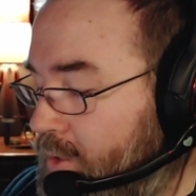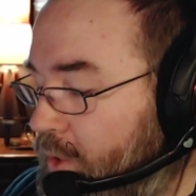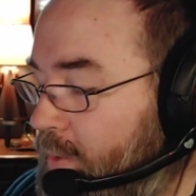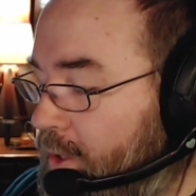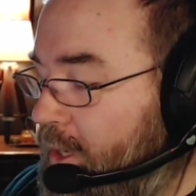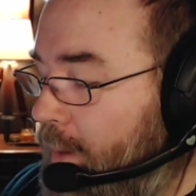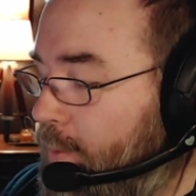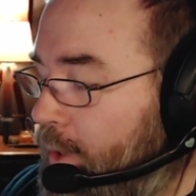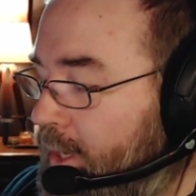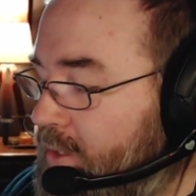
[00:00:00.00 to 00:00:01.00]
Trademark and
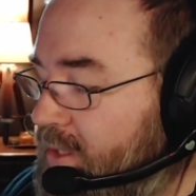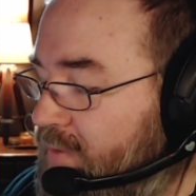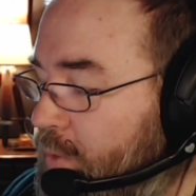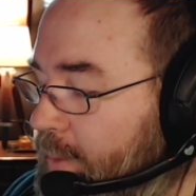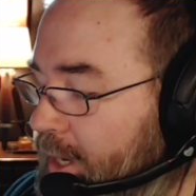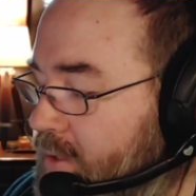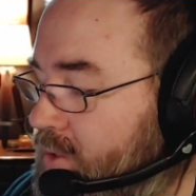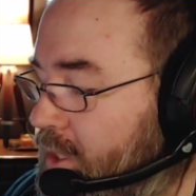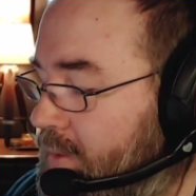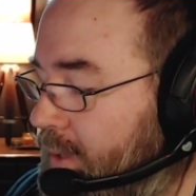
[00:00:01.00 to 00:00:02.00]
copyright 1973 by Dr.
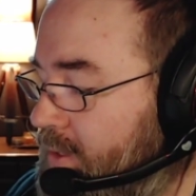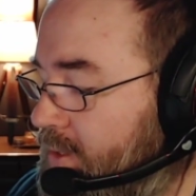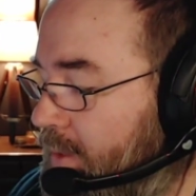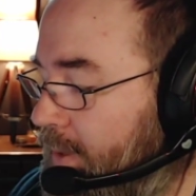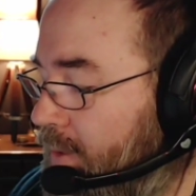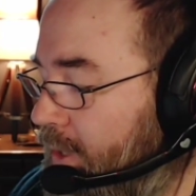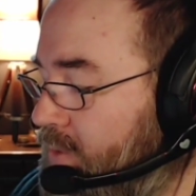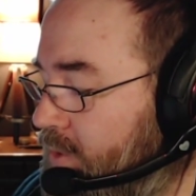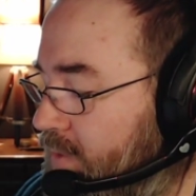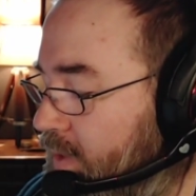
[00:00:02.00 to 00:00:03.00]
Seuss Enterprises LP, all rights
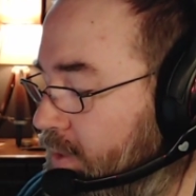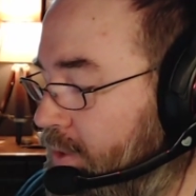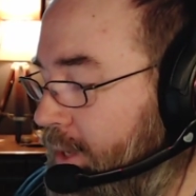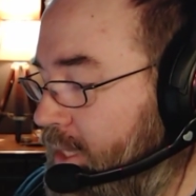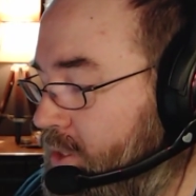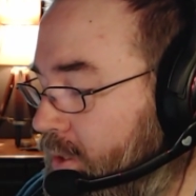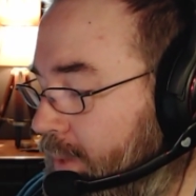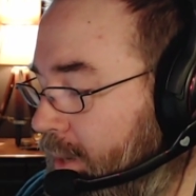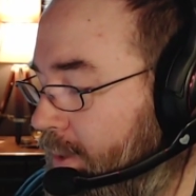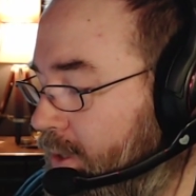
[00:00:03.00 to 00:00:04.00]
reserved under international and
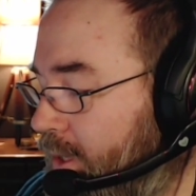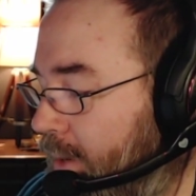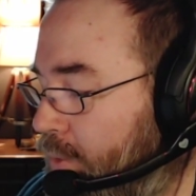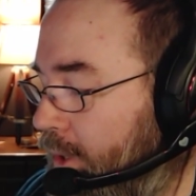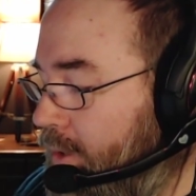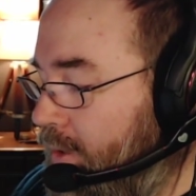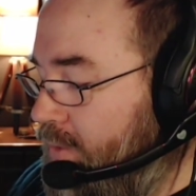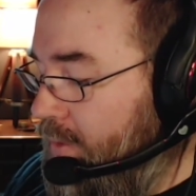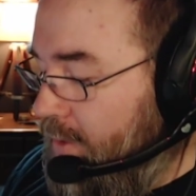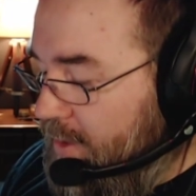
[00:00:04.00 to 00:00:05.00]
Pan-American copyright
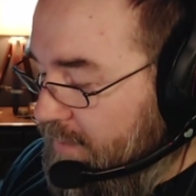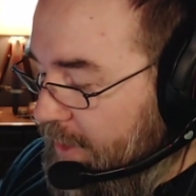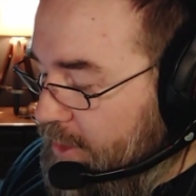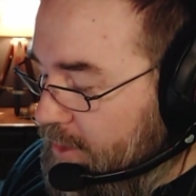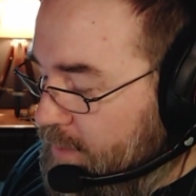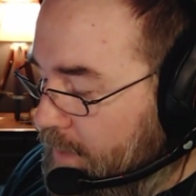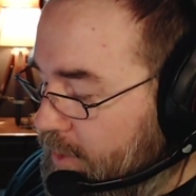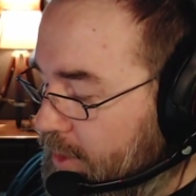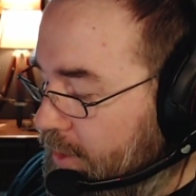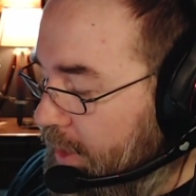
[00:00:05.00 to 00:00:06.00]
conventions,
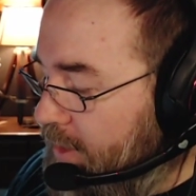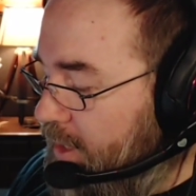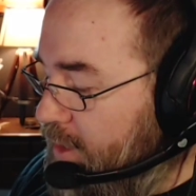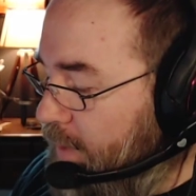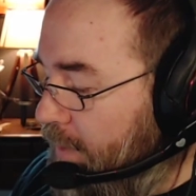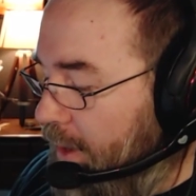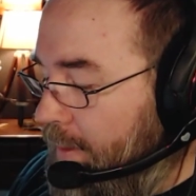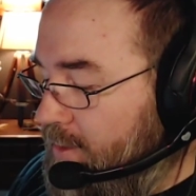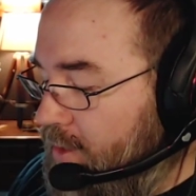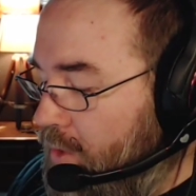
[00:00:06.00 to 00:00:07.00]
published in the United States by Random
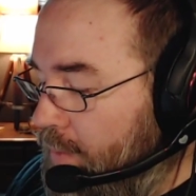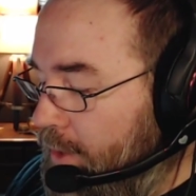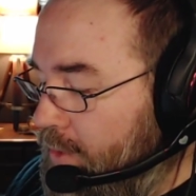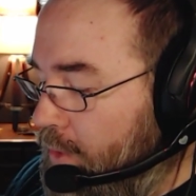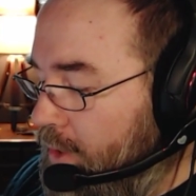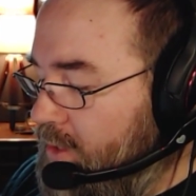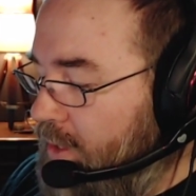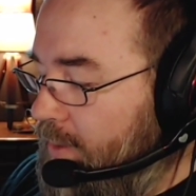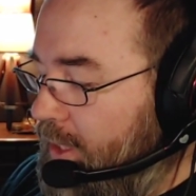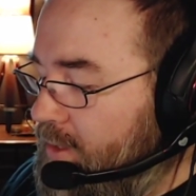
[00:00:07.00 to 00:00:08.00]
House Incorporated, New York, and
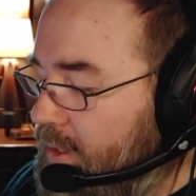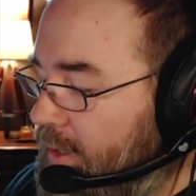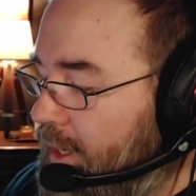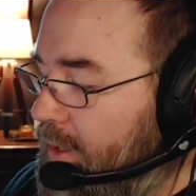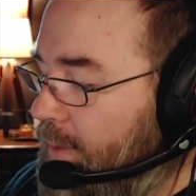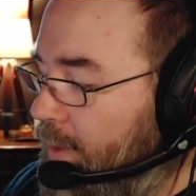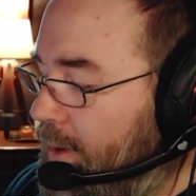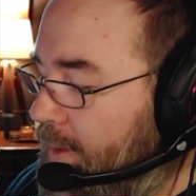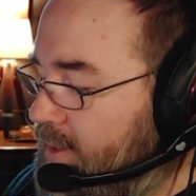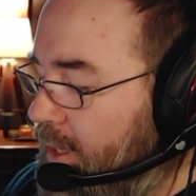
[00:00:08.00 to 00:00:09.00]
simultaneously in Canada by
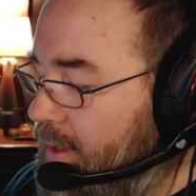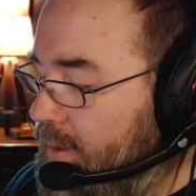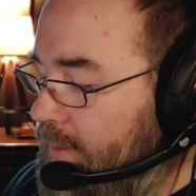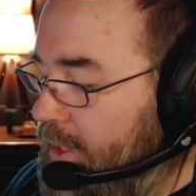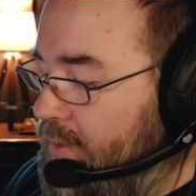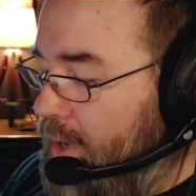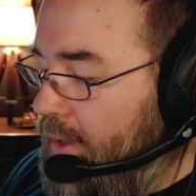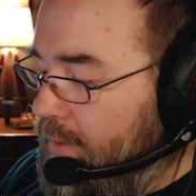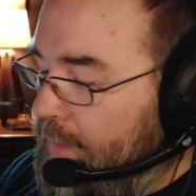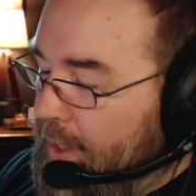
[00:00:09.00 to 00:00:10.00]
Random House Canada Limited,
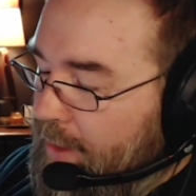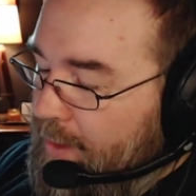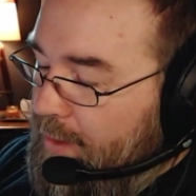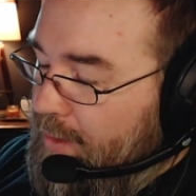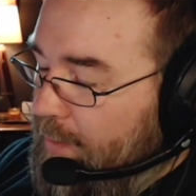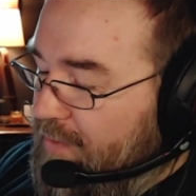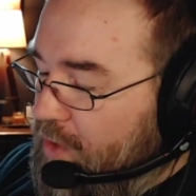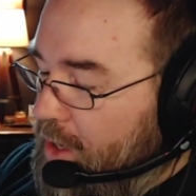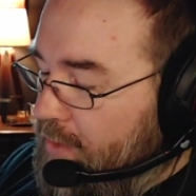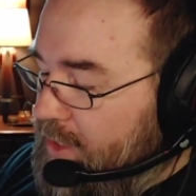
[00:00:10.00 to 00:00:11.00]
Toronto. Library of
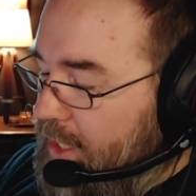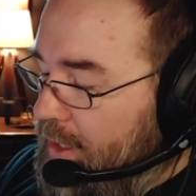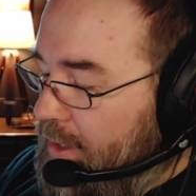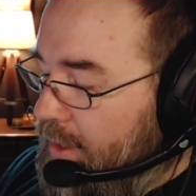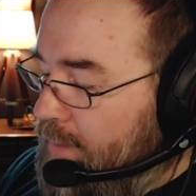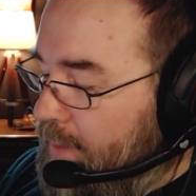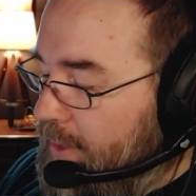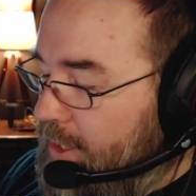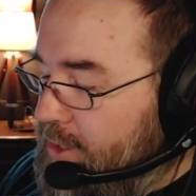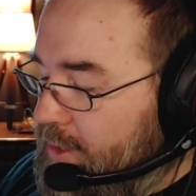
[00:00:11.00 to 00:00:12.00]
Congress, catalog and
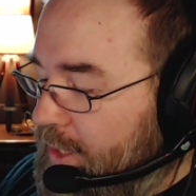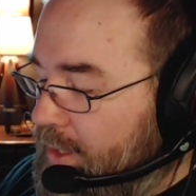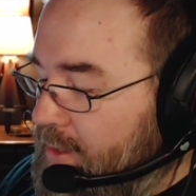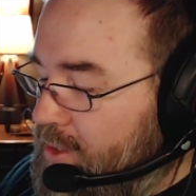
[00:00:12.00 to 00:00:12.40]
publication data.